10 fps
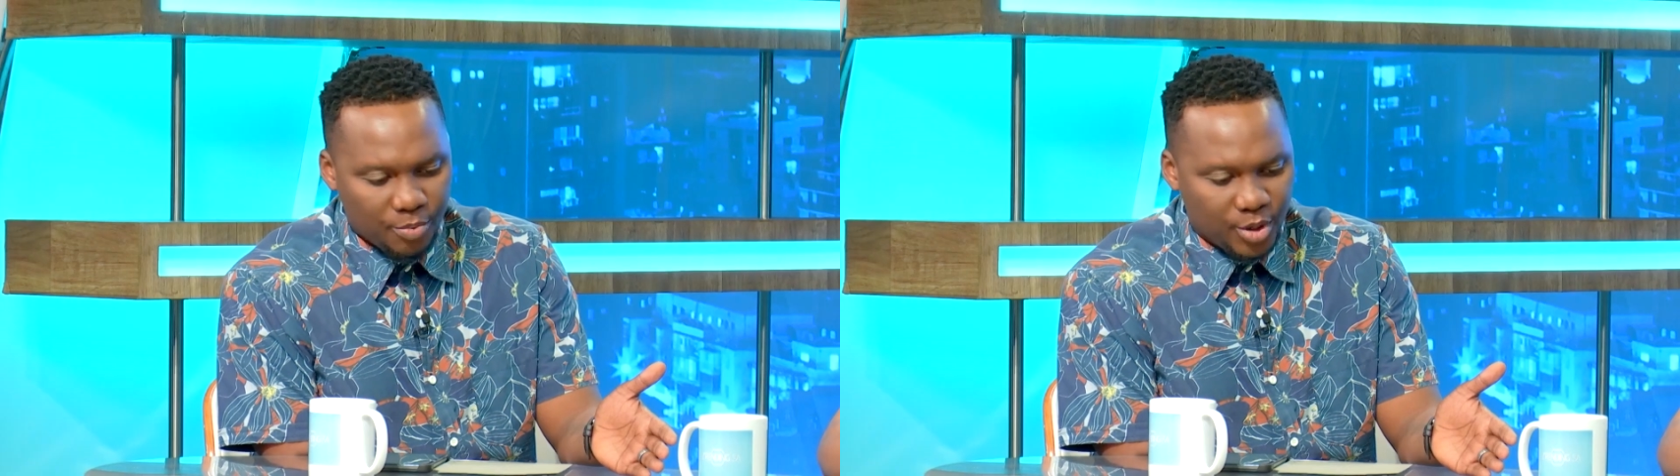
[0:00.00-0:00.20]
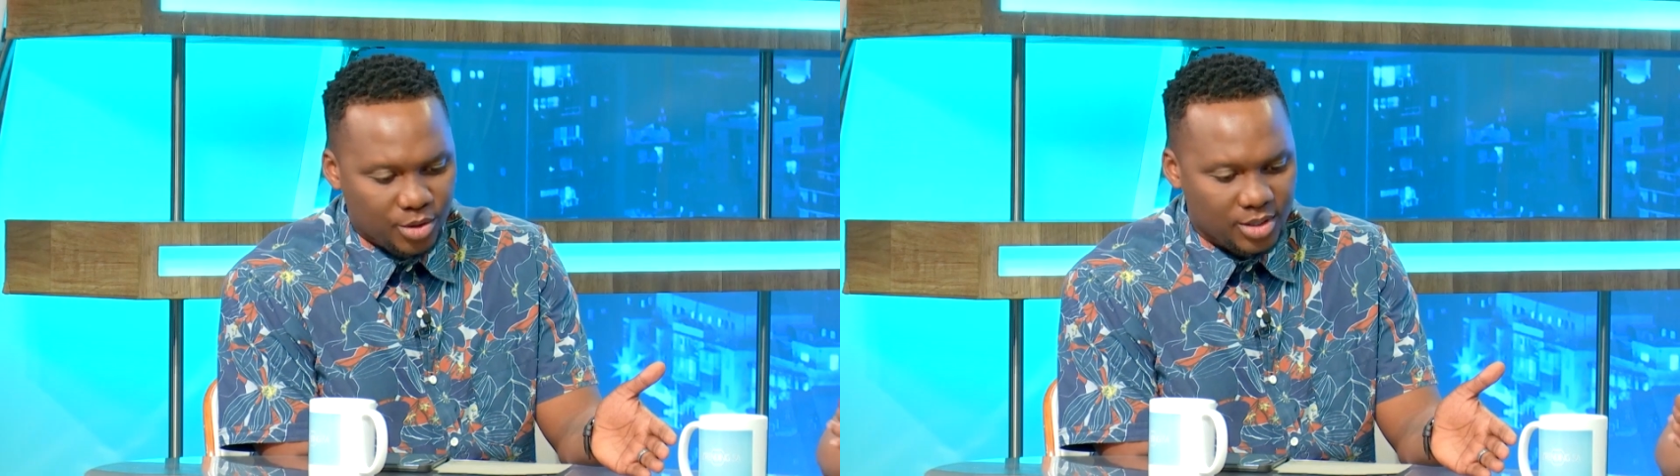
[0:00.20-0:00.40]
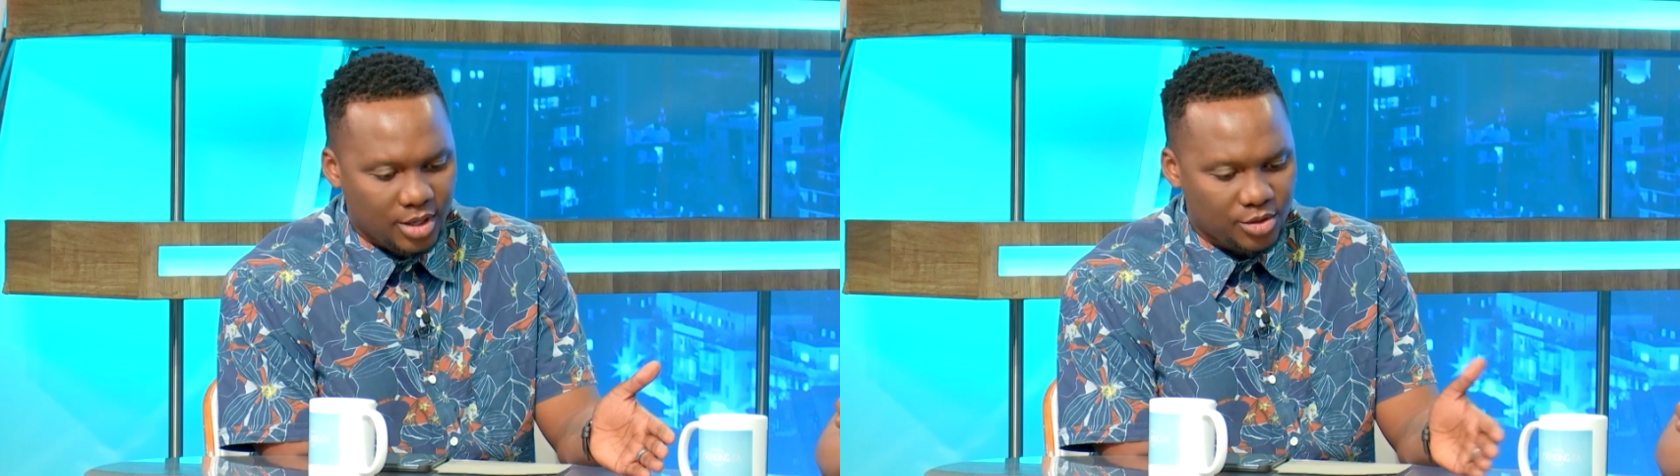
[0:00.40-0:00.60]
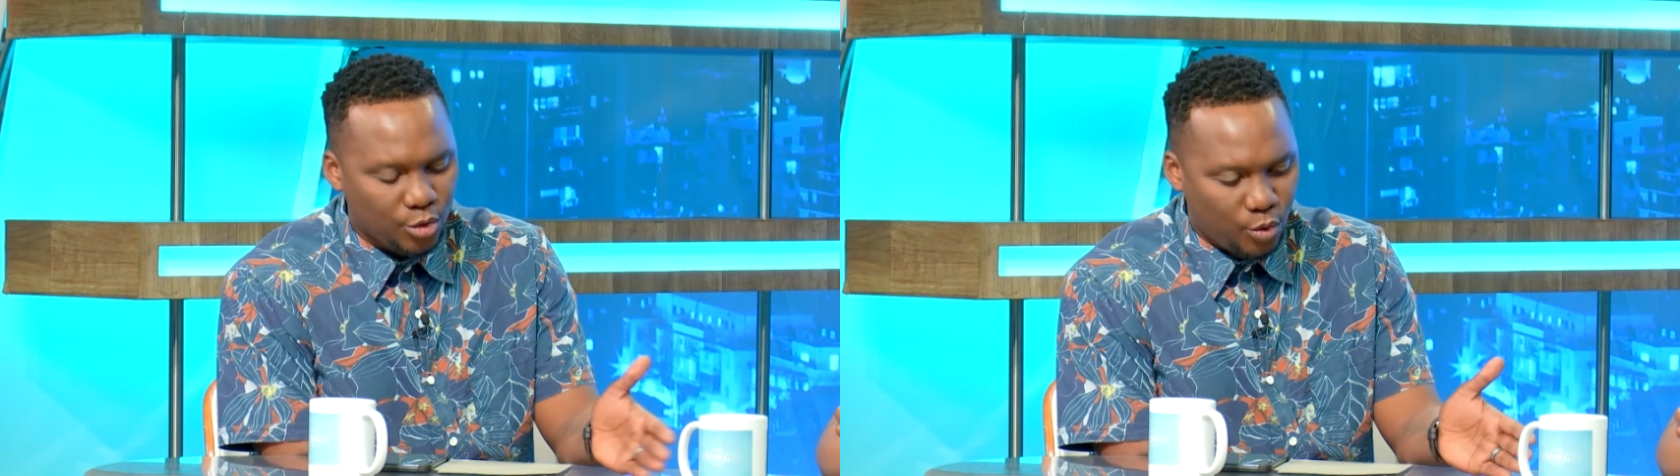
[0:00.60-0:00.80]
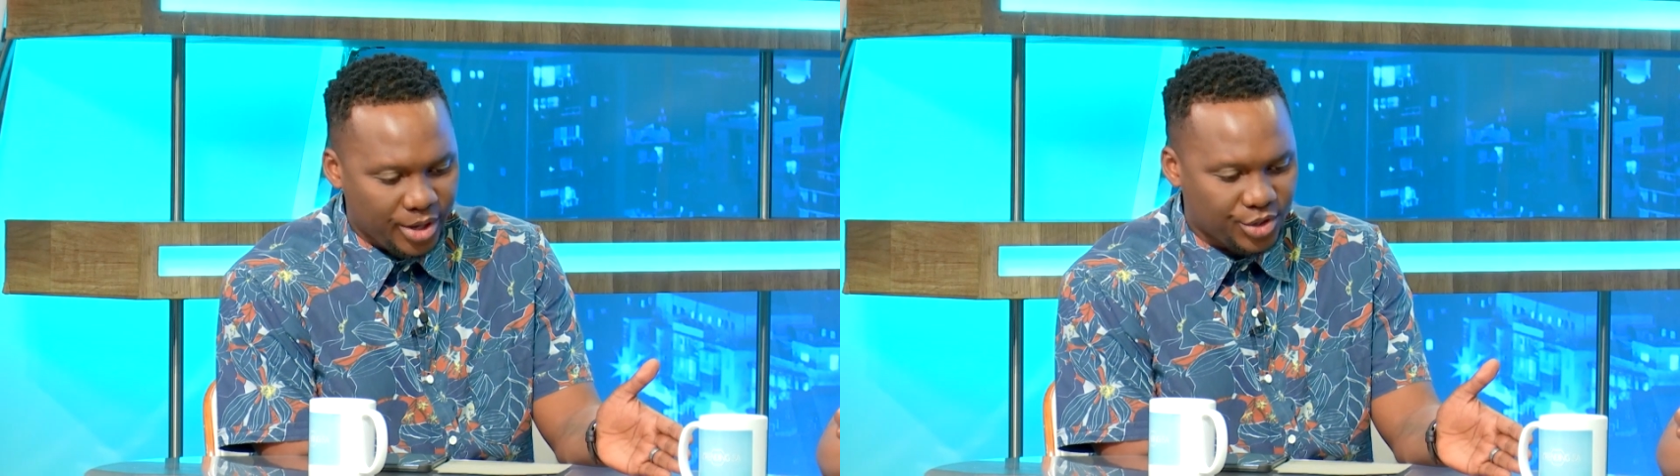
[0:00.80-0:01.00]
Because there's
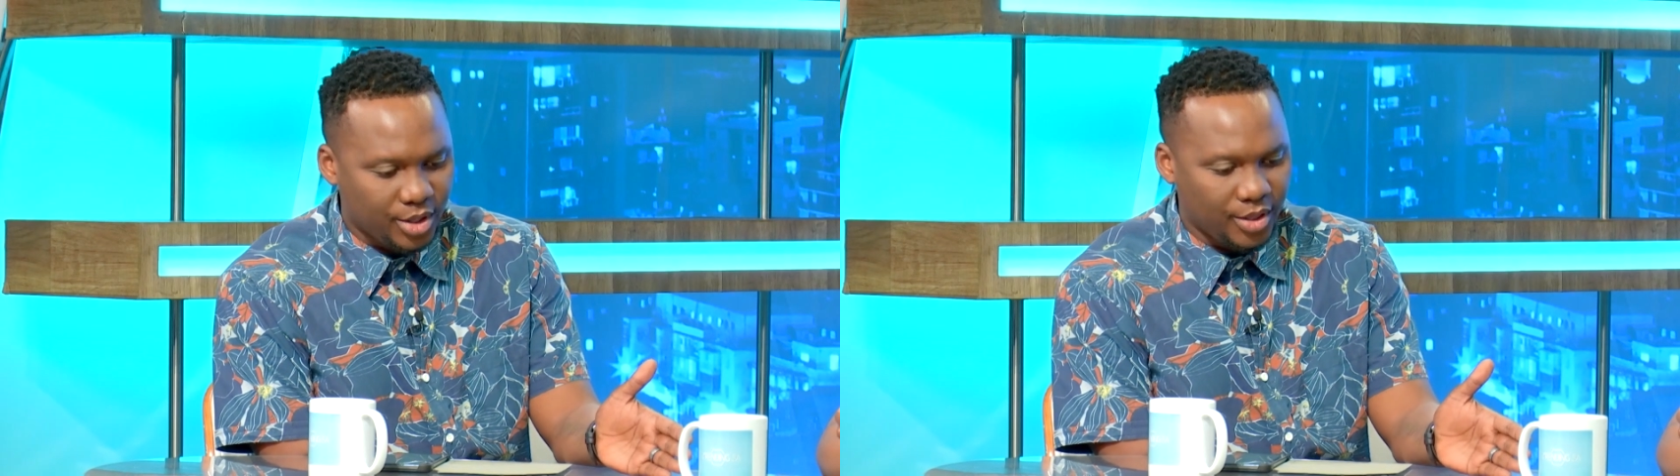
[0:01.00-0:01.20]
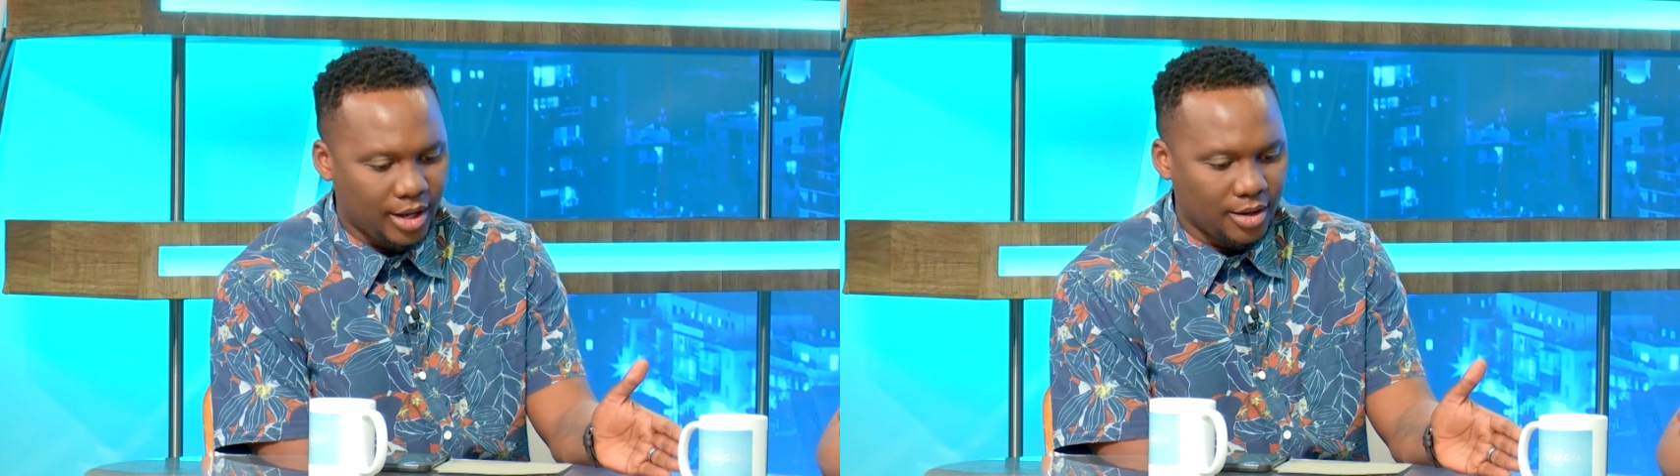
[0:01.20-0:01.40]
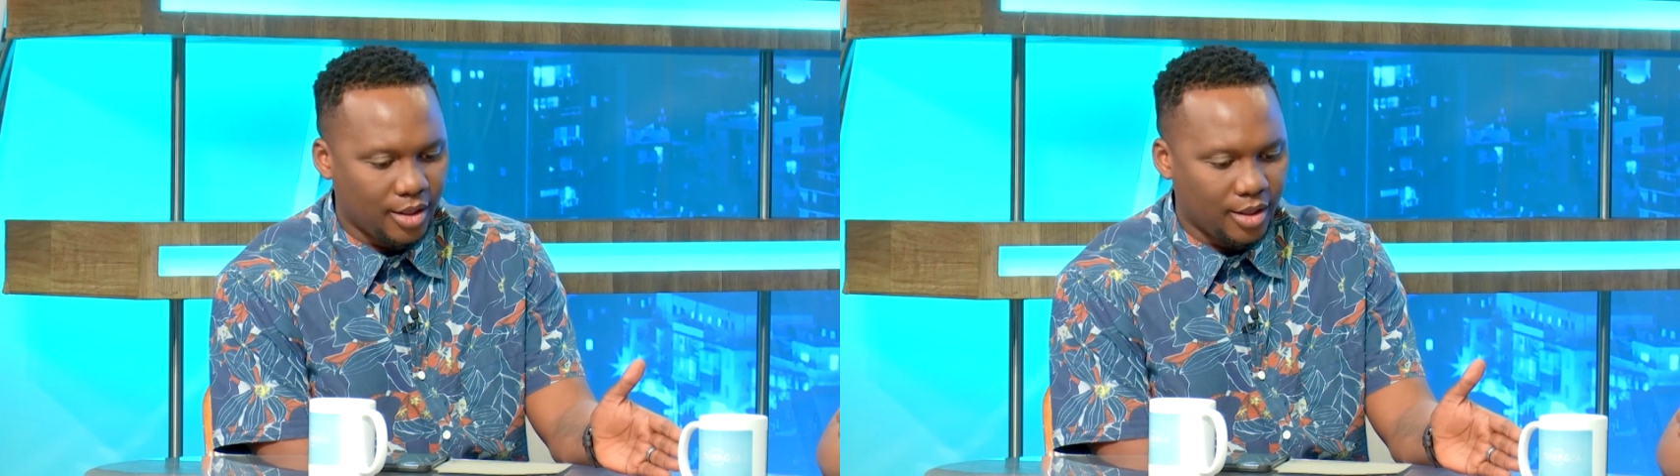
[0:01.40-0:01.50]
no question that